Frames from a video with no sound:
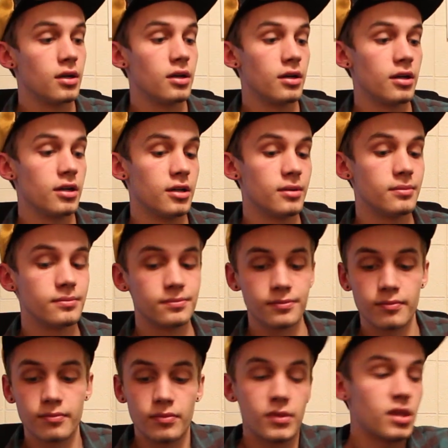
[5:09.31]
Um,
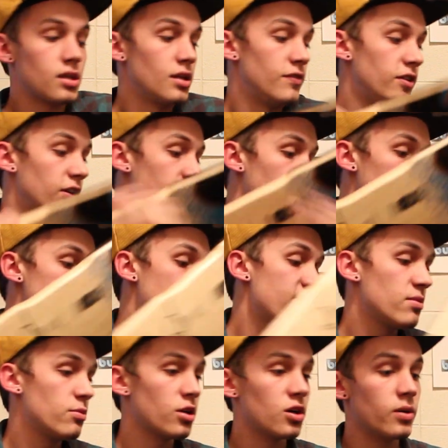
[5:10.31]
if you guys have
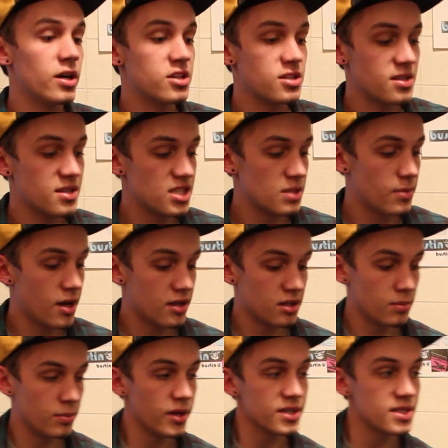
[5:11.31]
any more questions about
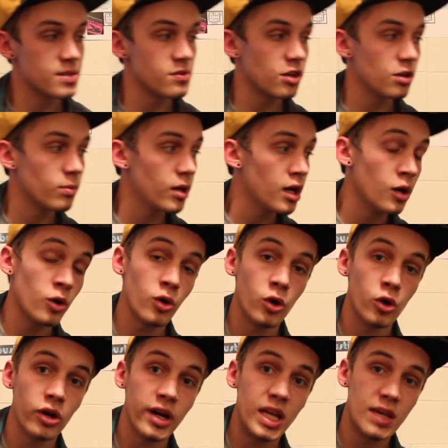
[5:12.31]
the Bustin' Robot or,
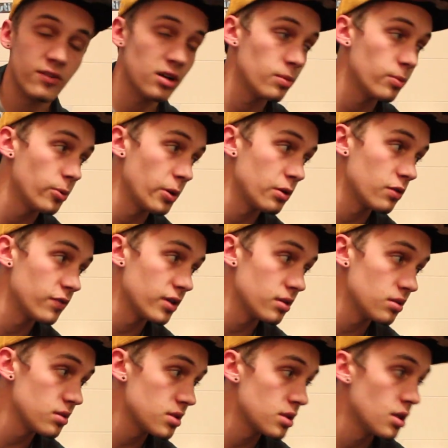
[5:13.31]
or any of our board
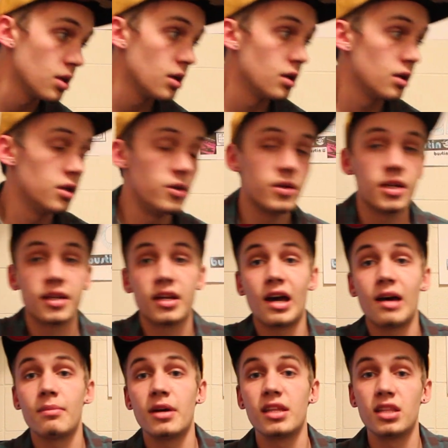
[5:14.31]
reviews, you can
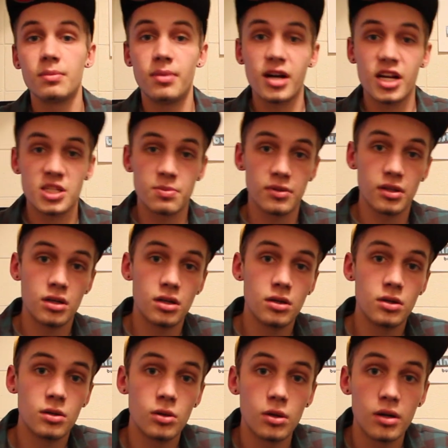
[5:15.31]
comment in the box
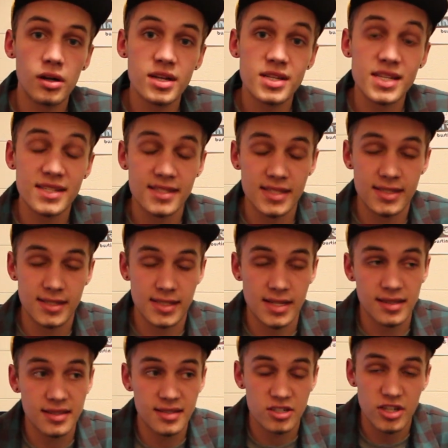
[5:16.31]
below or
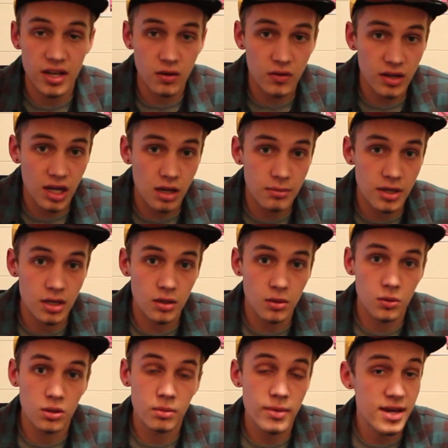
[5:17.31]
send us a channel comment
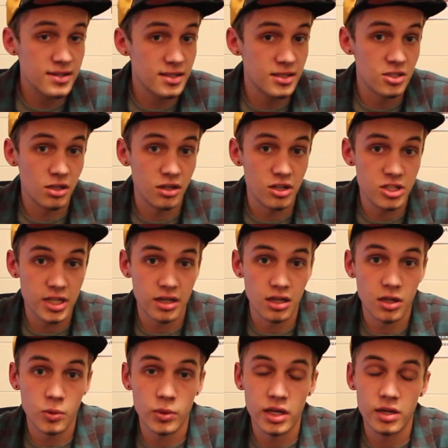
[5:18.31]
or a message on our
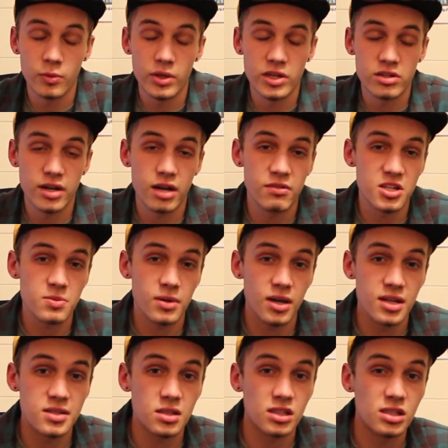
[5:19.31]
channel. We, we try and
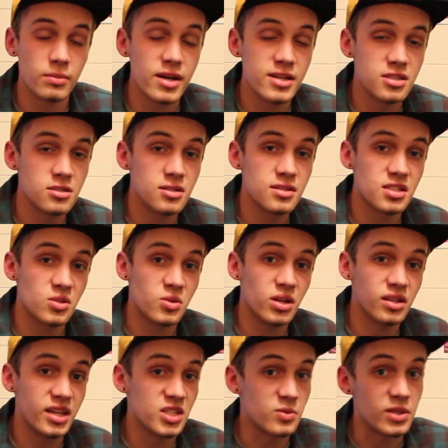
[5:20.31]
respond to all our messages as
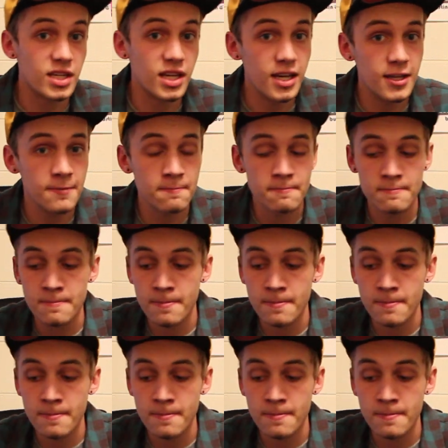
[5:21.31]
quickly as we can.